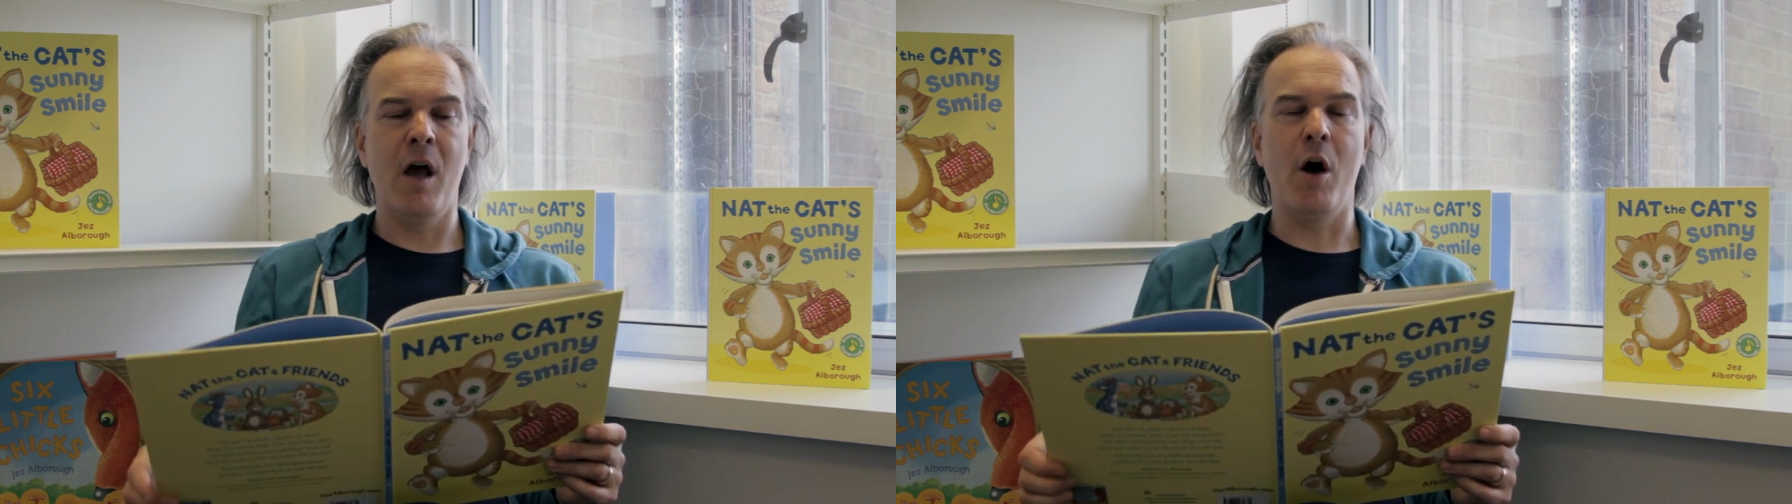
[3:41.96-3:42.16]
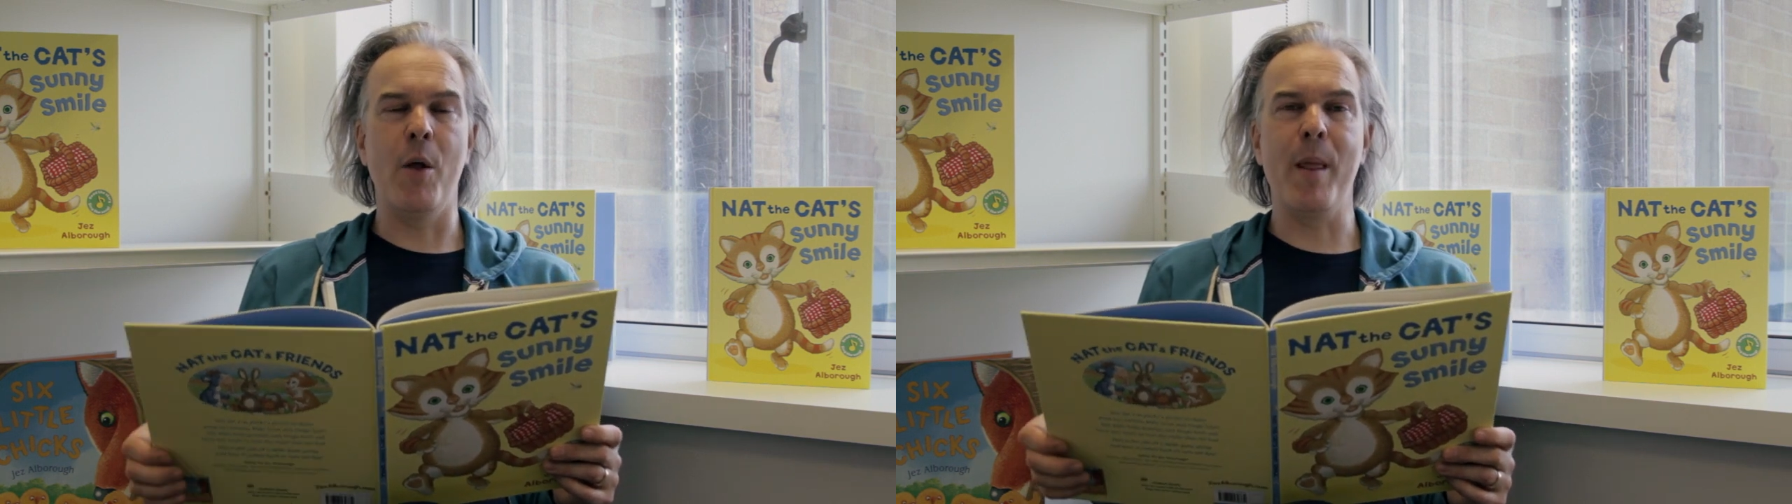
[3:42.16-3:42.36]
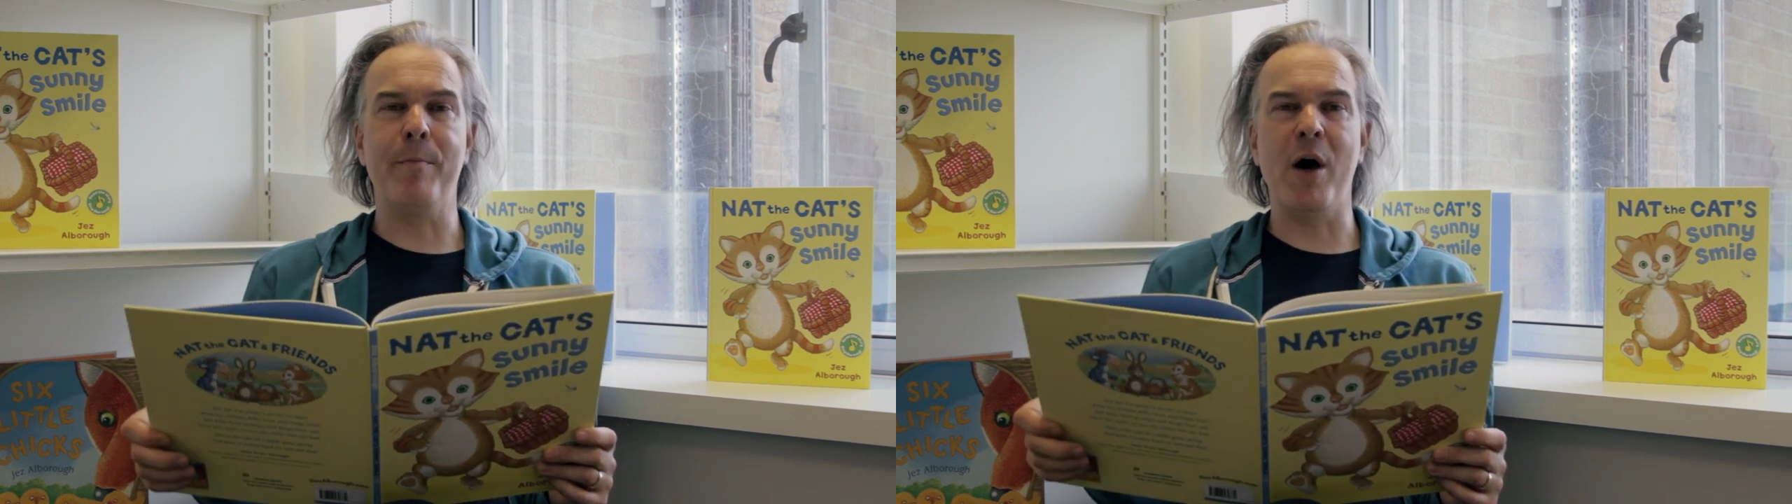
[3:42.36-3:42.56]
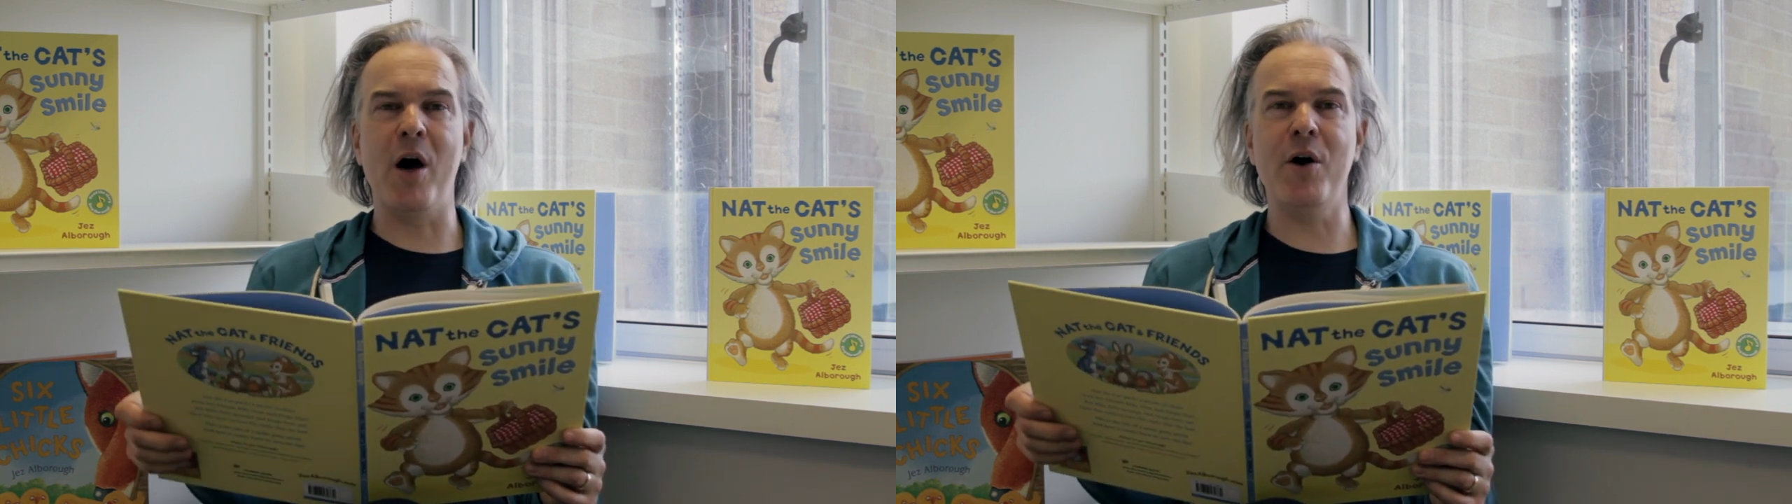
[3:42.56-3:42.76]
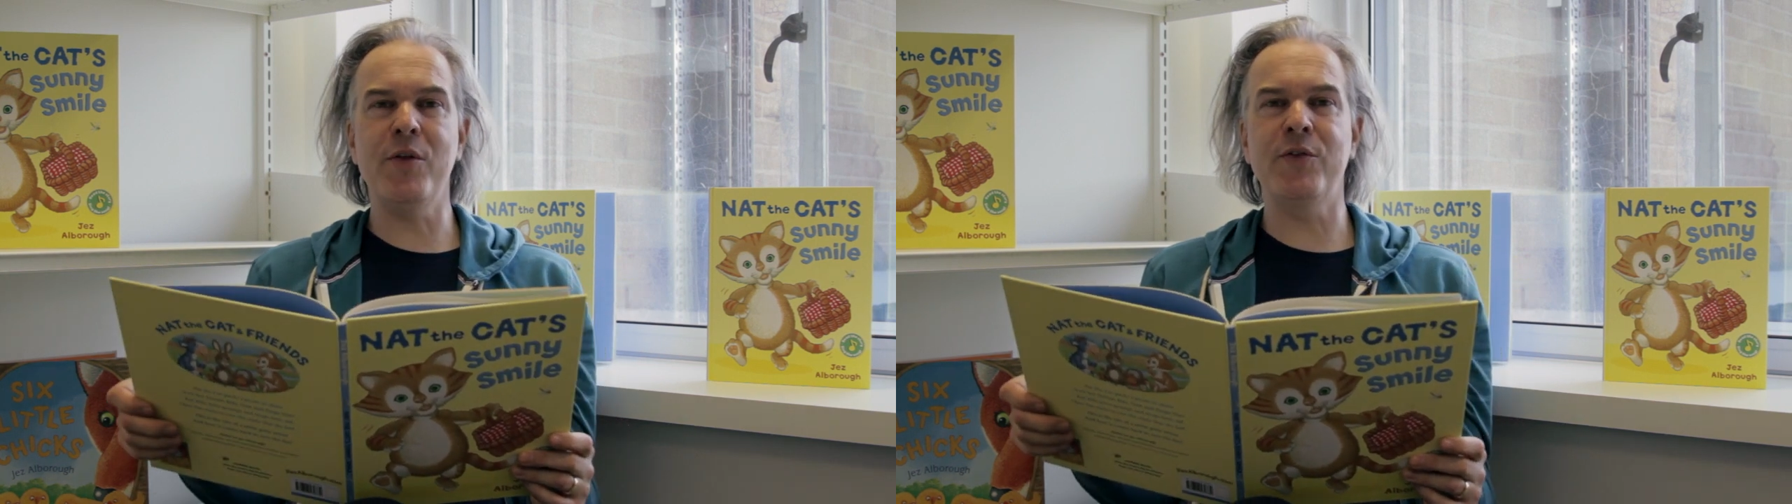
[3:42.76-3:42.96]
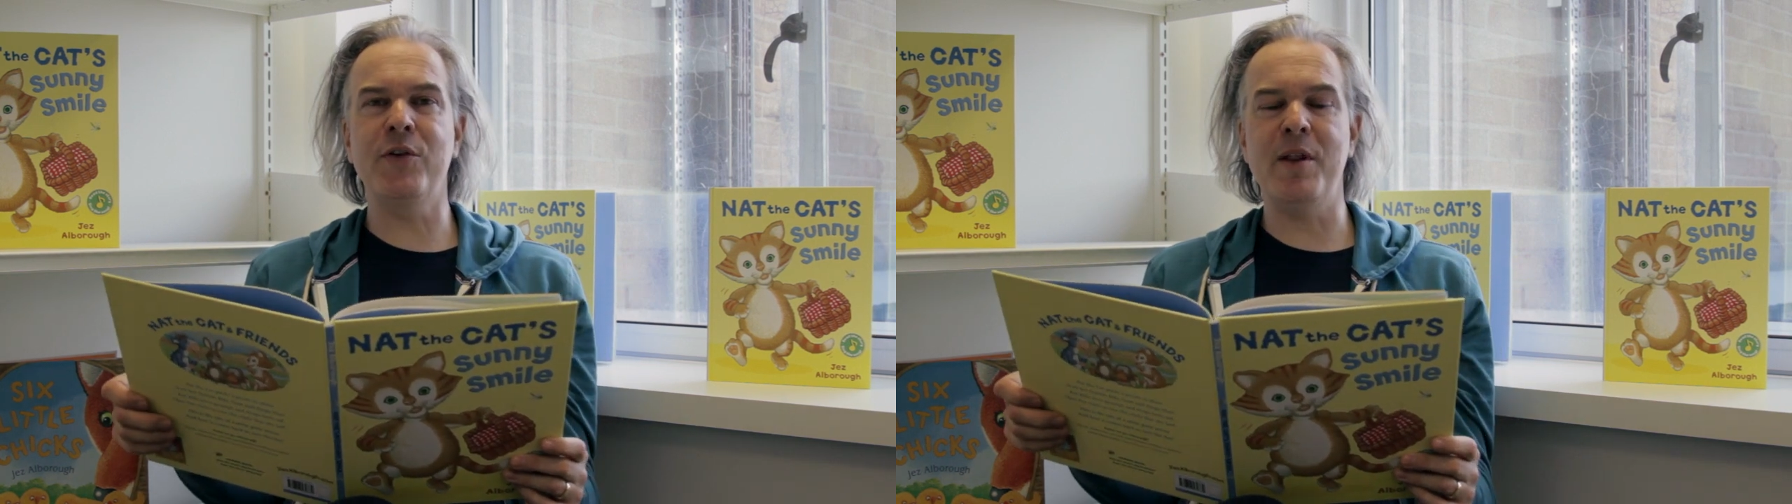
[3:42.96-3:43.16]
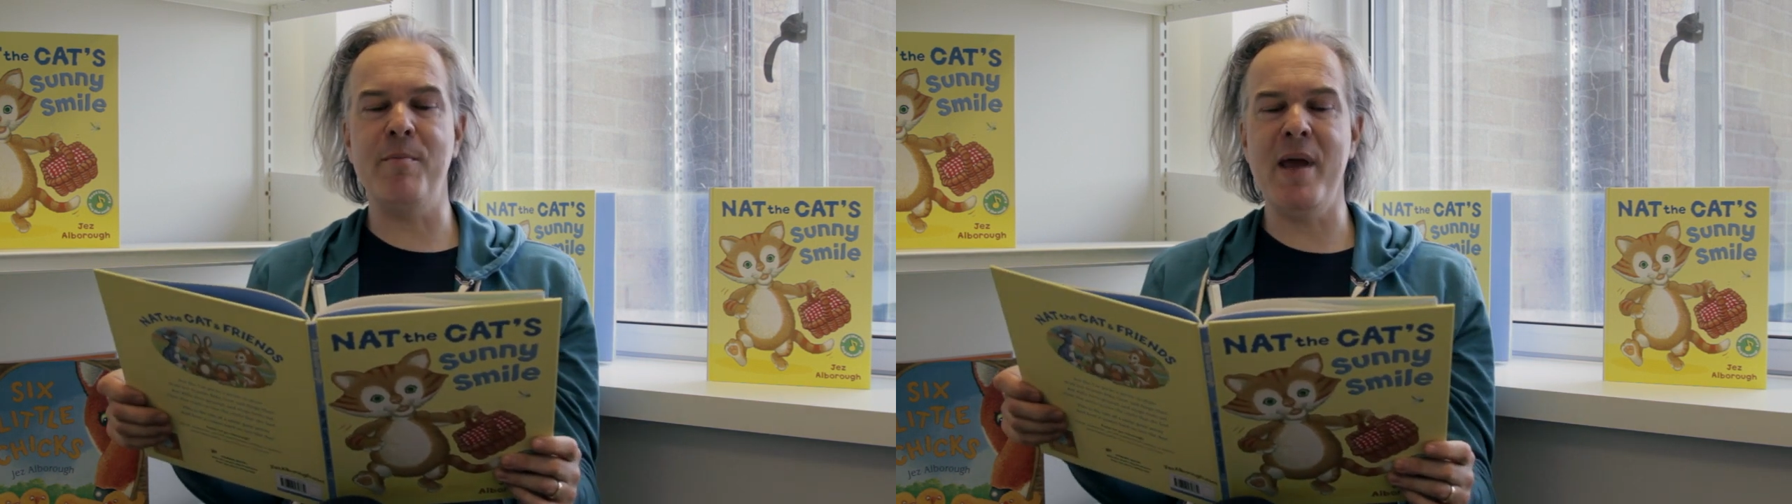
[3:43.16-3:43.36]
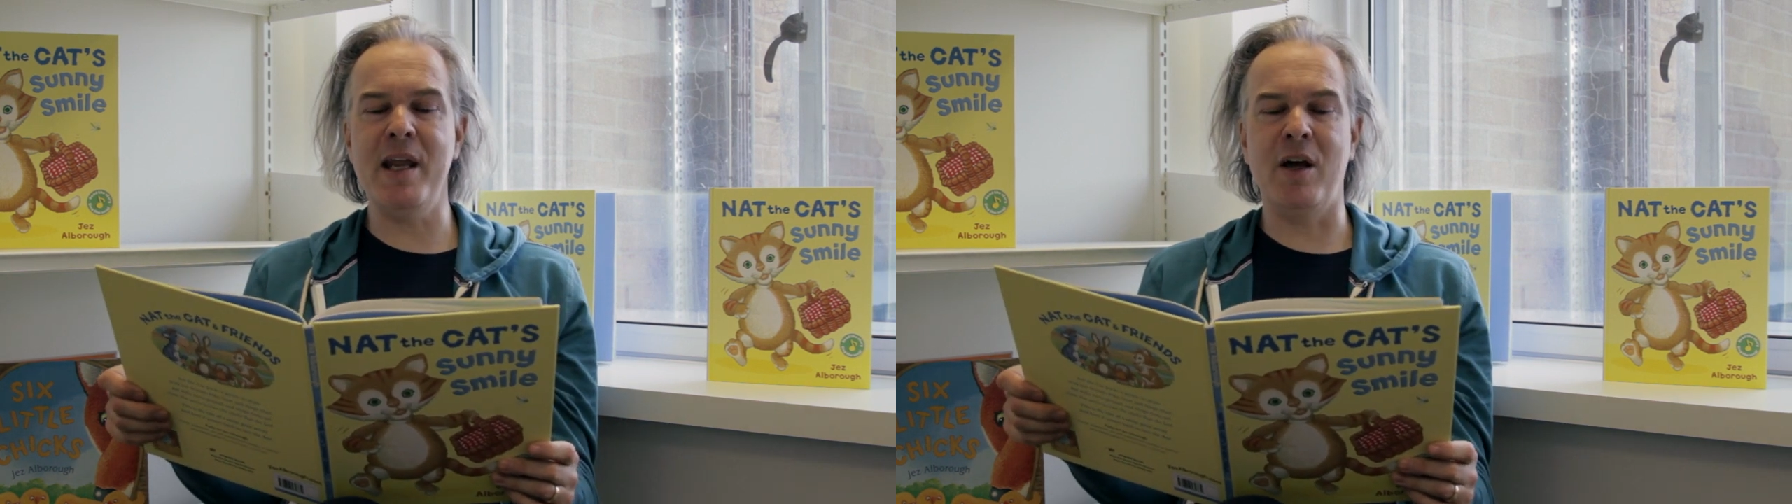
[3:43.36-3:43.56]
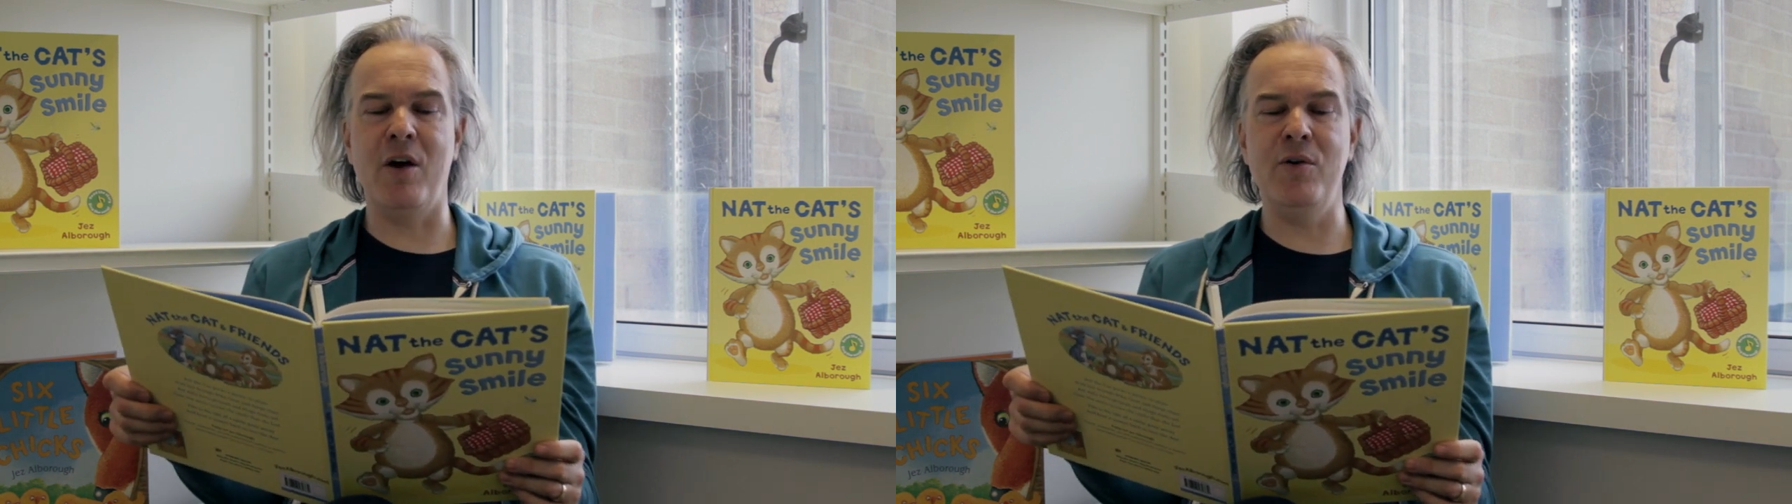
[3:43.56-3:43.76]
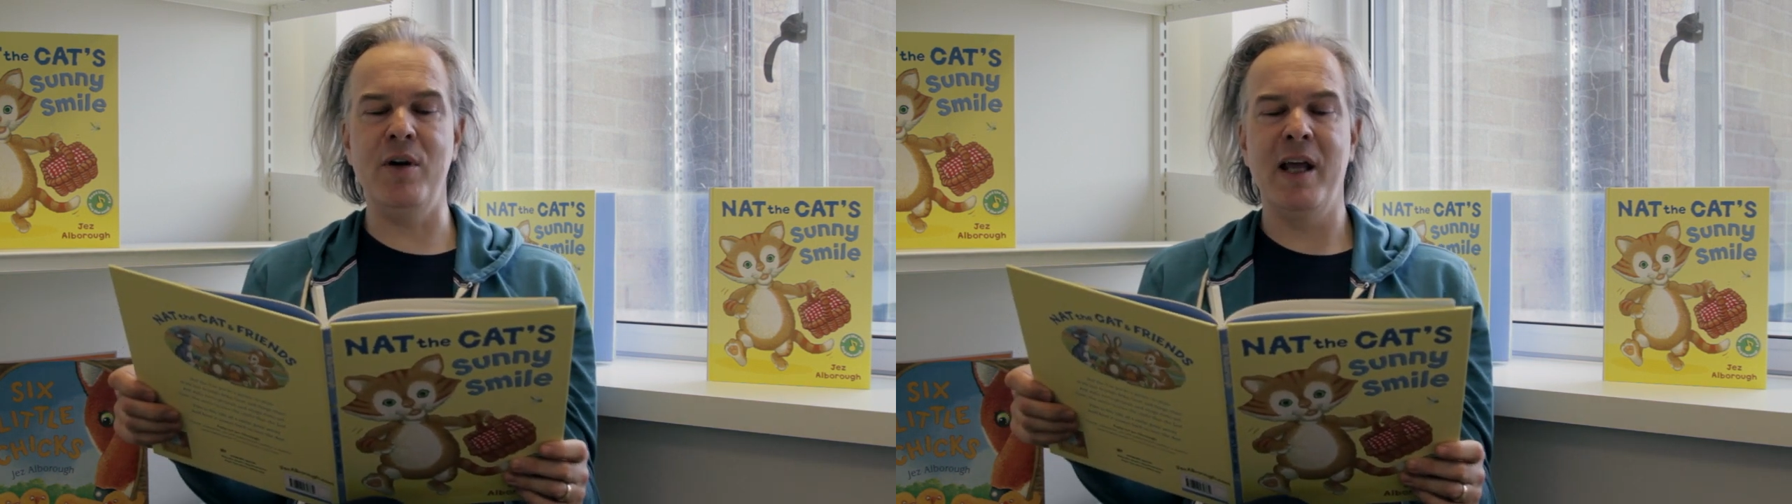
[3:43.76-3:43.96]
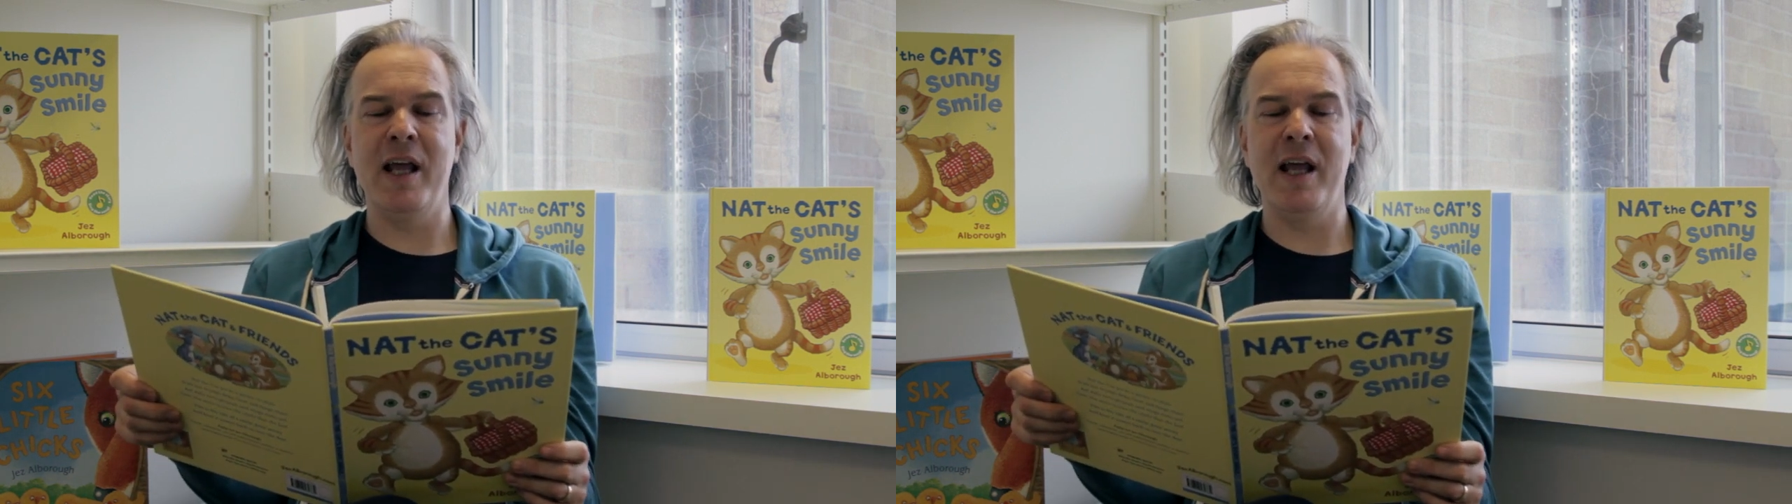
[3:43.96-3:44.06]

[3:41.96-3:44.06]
On the path to the meadow,